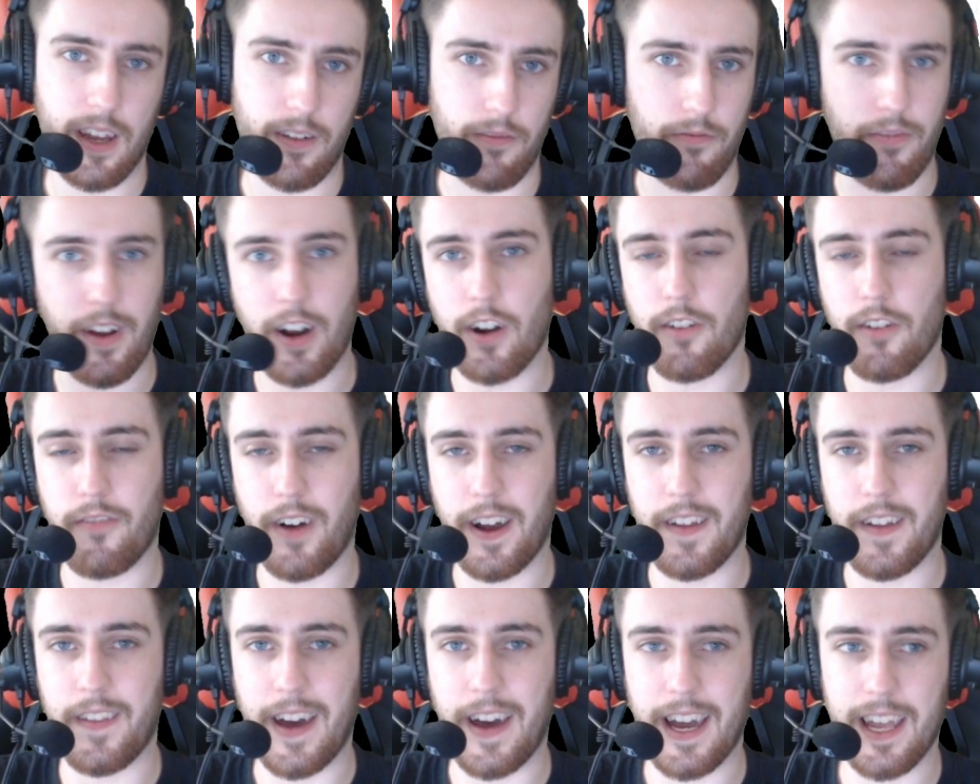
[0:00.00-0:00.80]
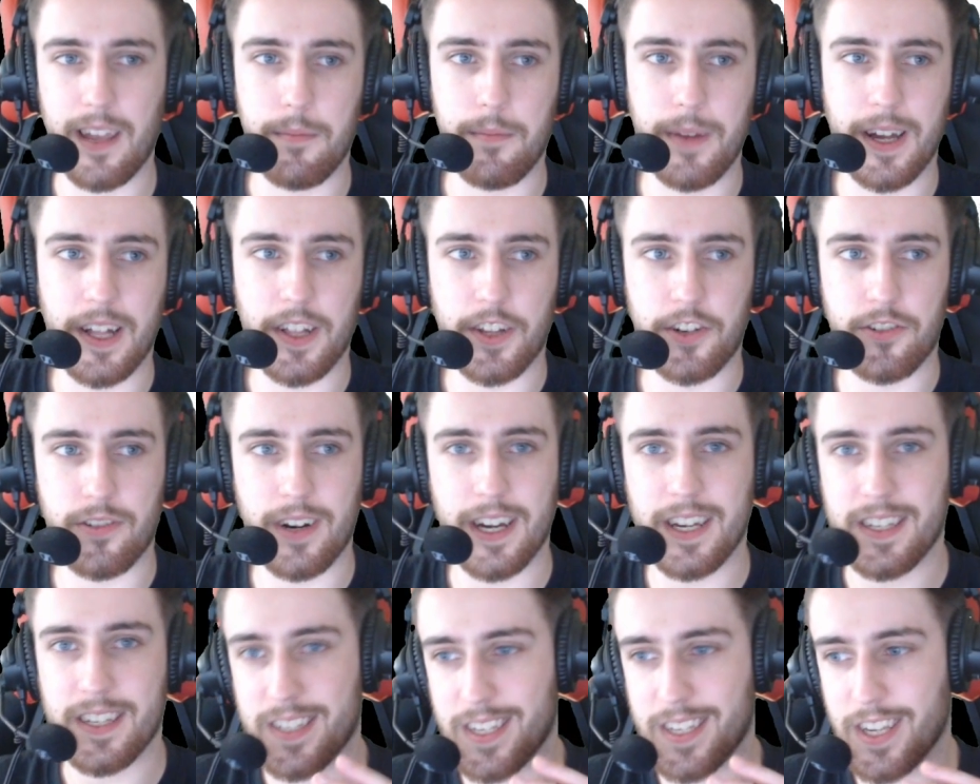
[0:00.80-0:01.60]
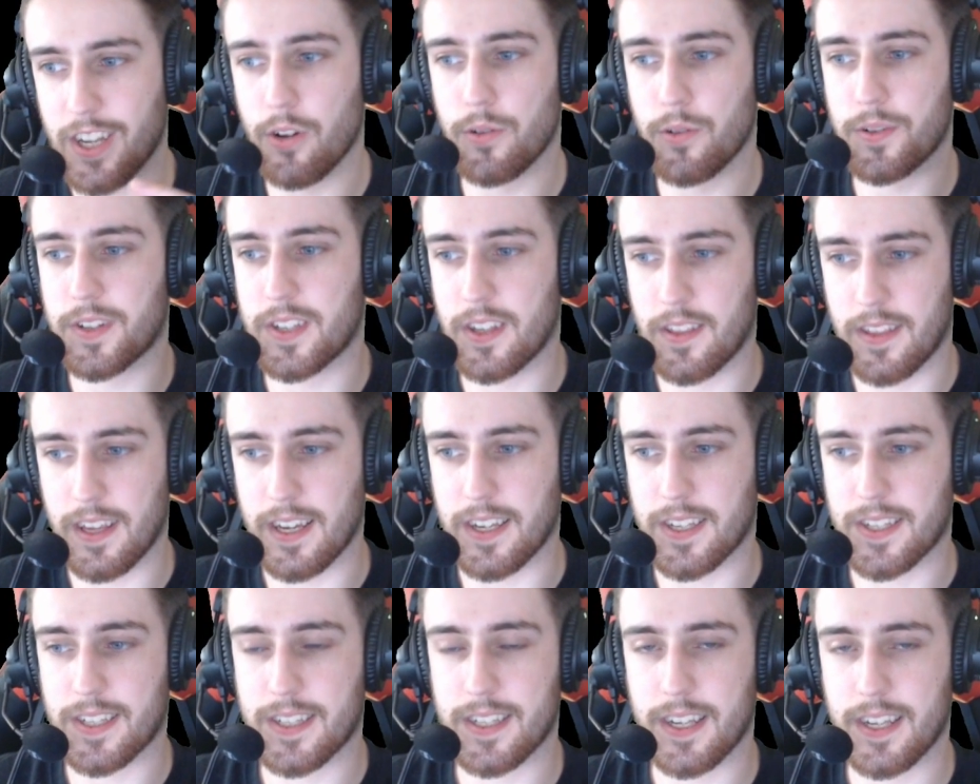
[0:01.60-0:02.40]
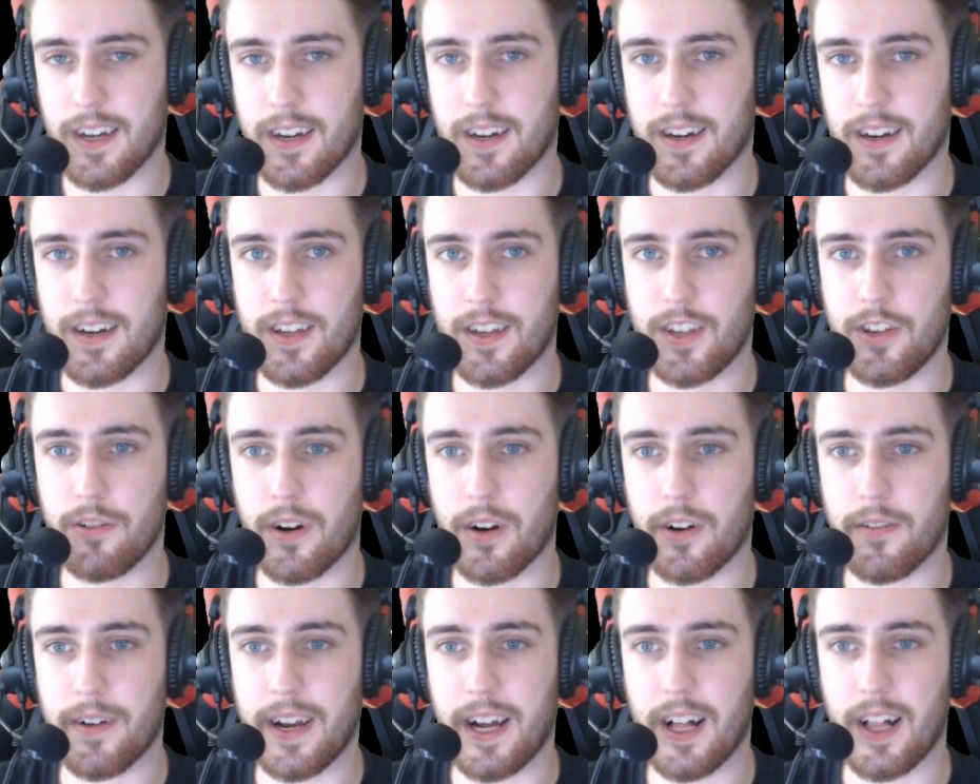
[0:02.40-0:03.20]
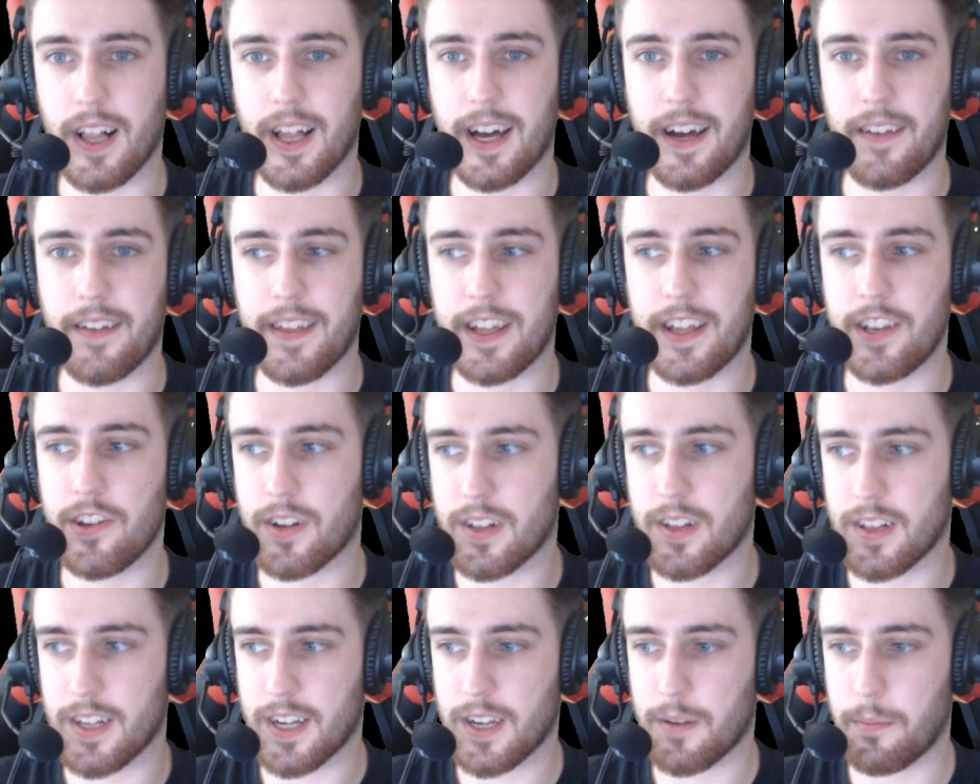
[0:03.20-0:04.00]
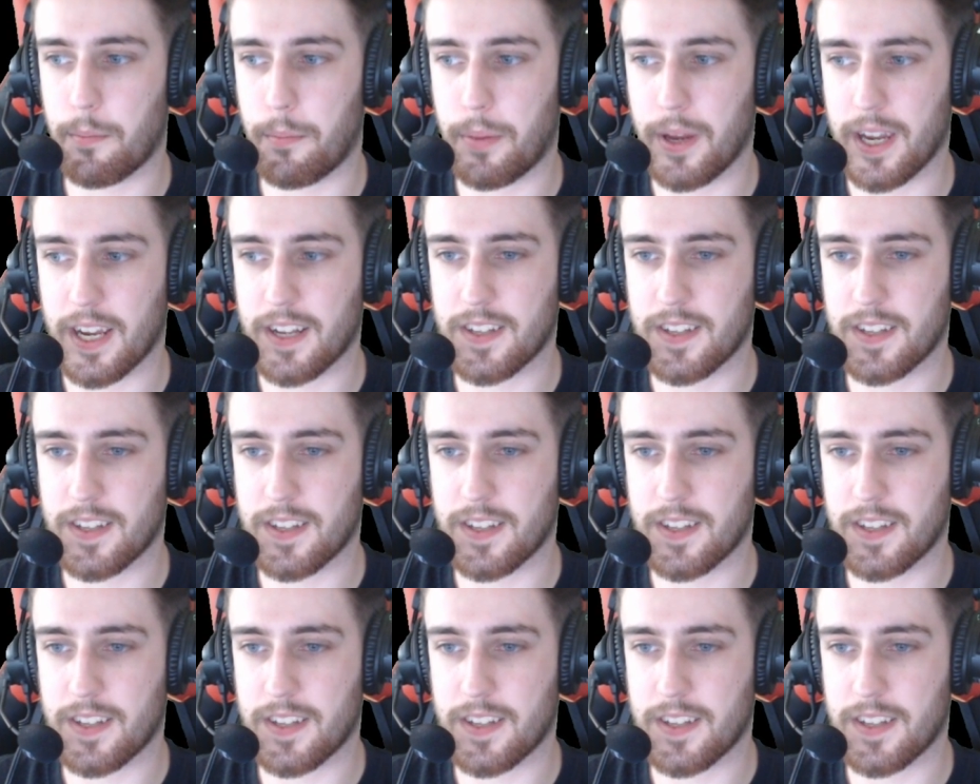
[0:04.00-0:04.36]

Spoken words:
verified that email address, go to this URL, and then you click pick